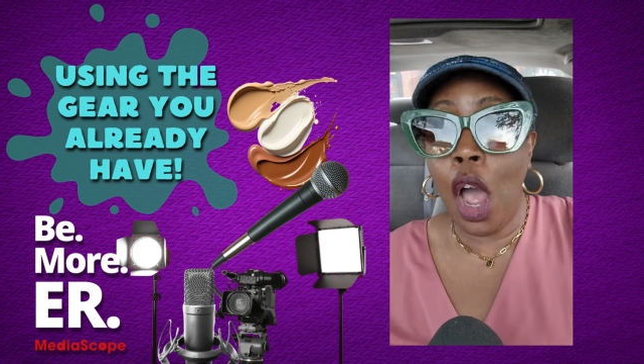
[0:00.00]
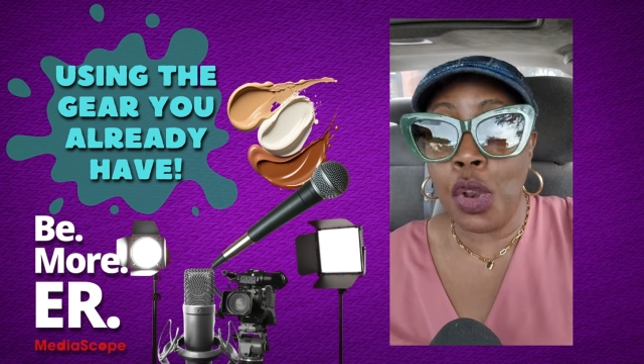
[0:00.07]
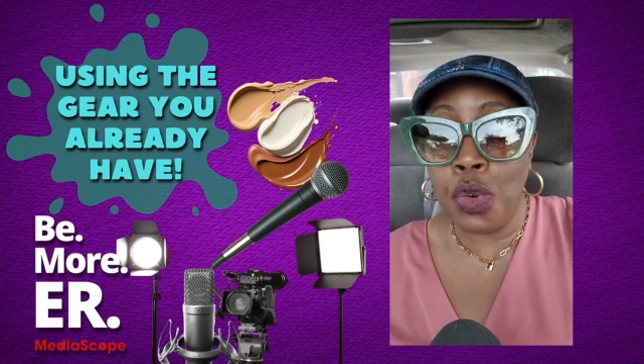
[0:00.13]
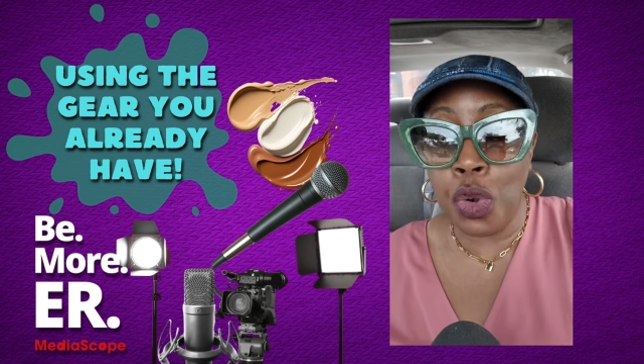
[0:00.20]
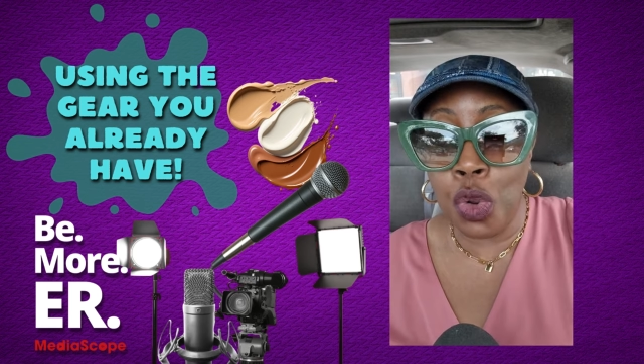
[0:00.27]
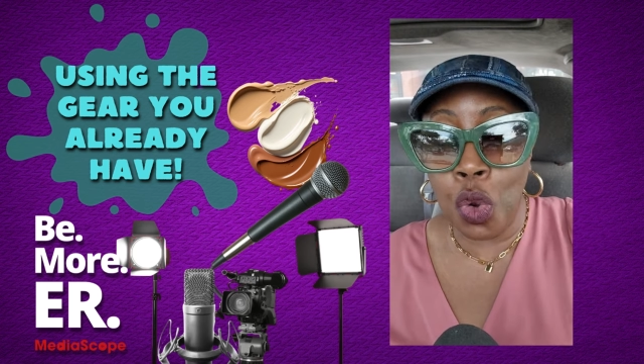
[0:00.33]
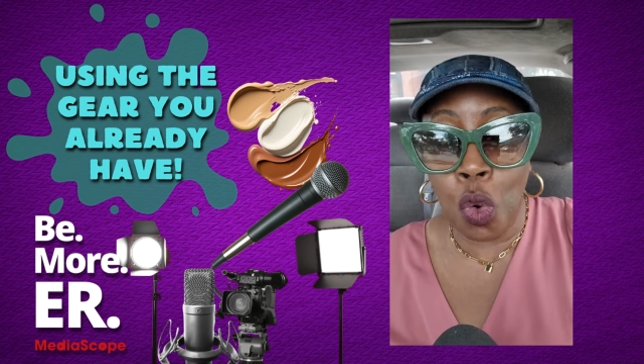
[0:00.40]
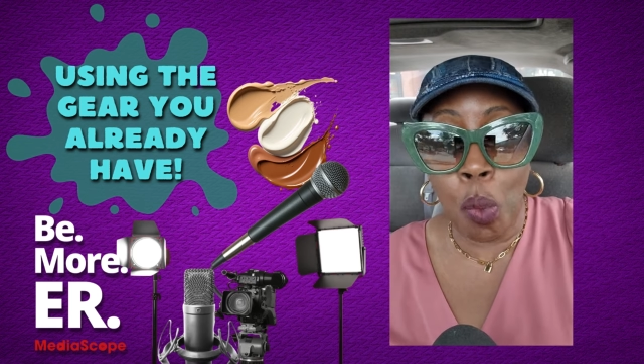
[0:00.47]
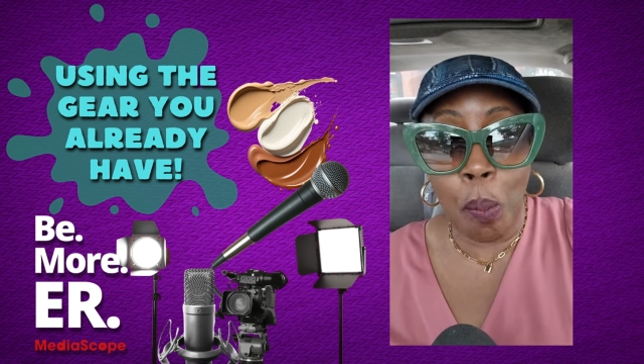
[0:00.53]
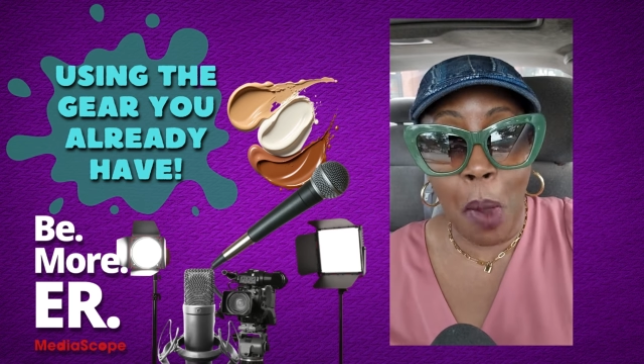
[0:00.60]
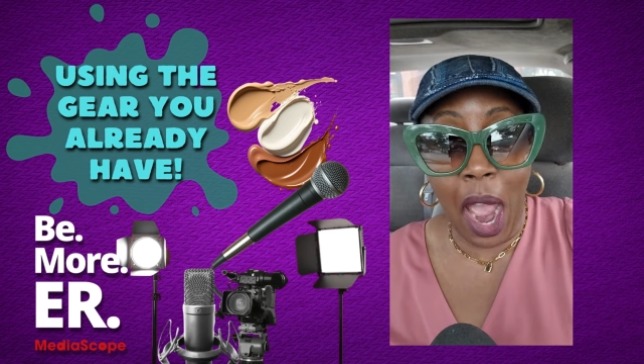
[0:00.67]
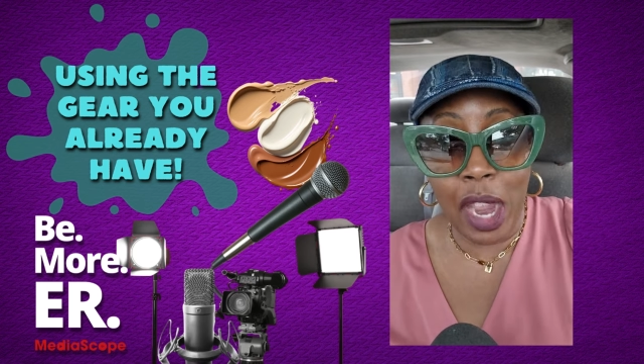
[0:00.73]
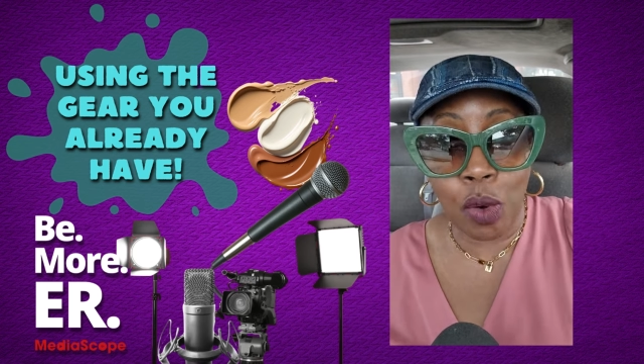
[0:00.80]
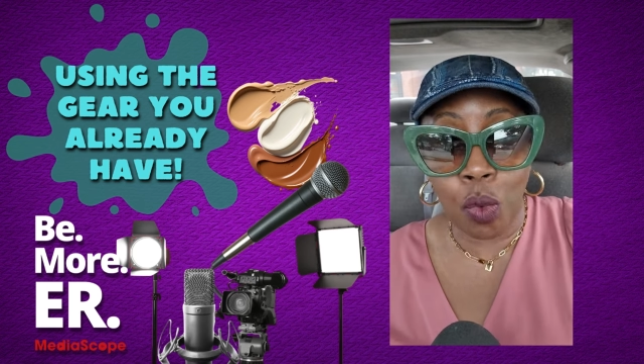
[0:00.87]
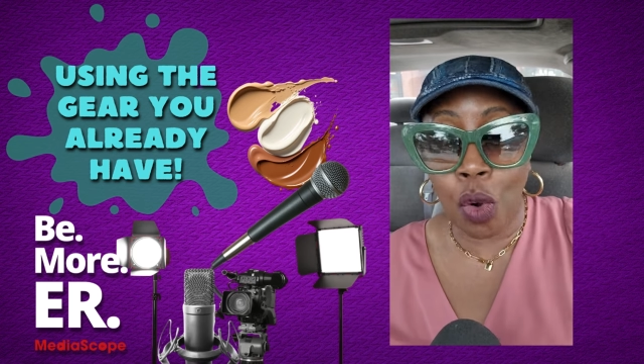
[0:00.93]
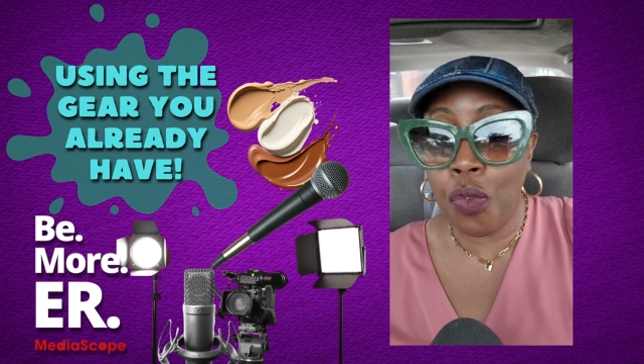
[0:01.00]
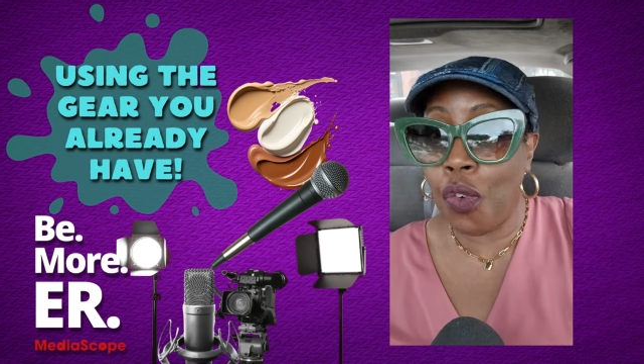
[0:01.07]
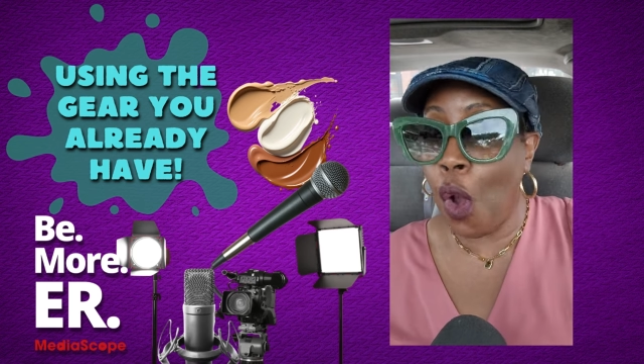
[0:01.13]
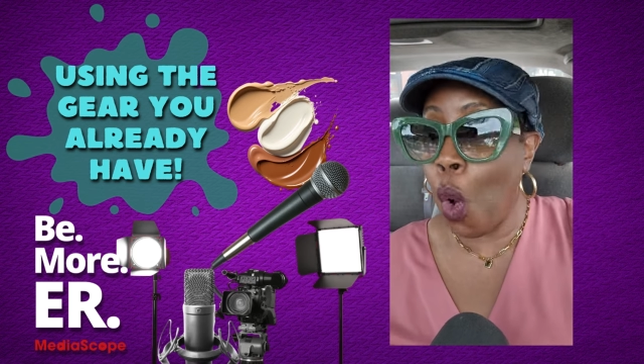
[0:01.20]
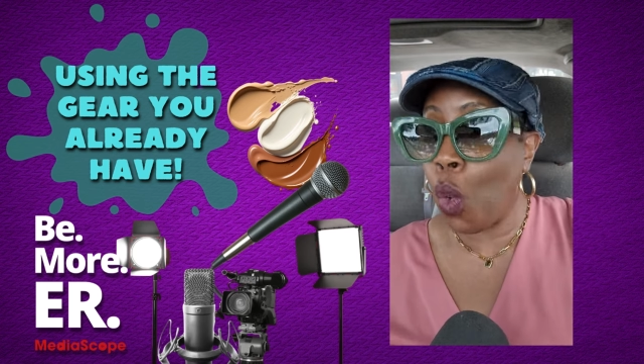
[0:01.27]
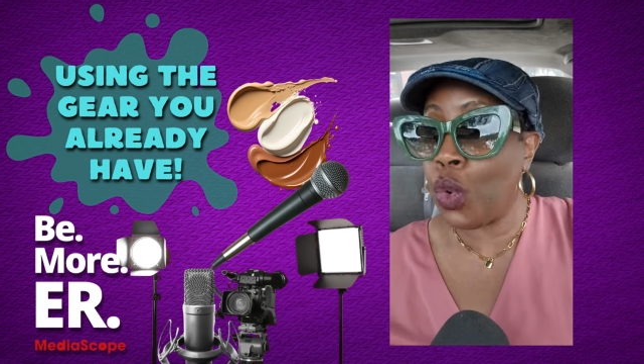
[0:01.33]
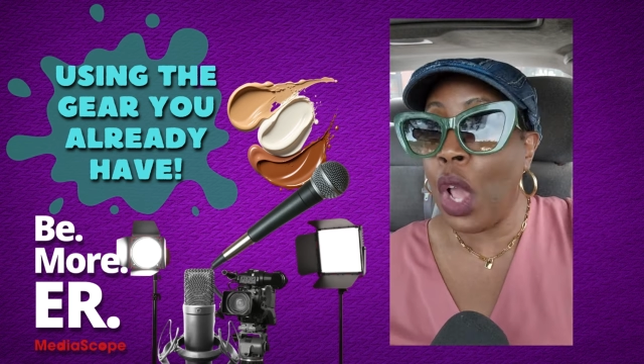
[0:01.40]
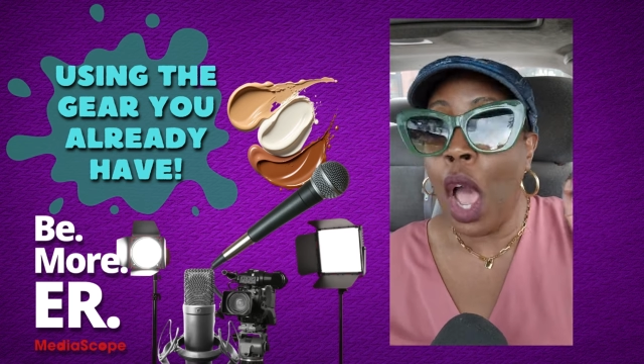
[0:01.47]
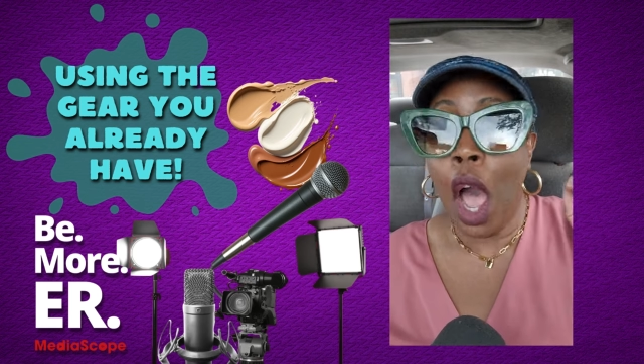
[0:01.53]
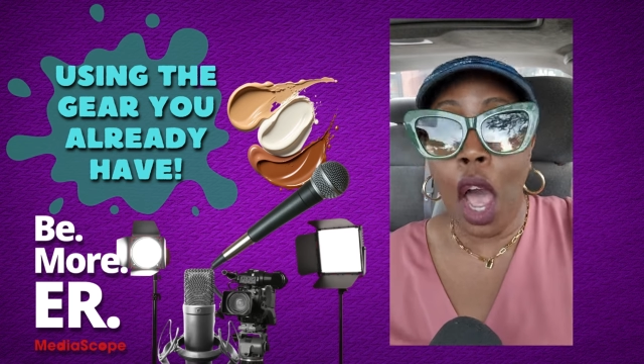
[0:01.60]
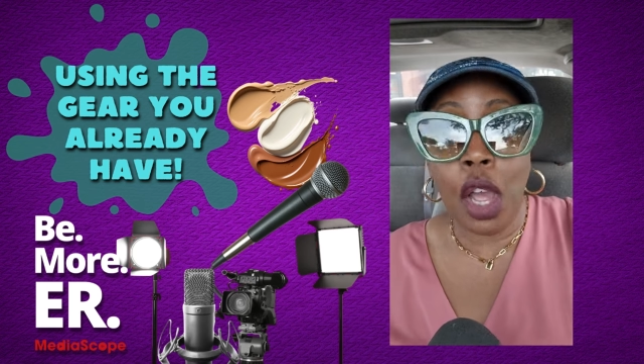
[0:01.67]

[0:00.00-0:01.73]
a new microphone,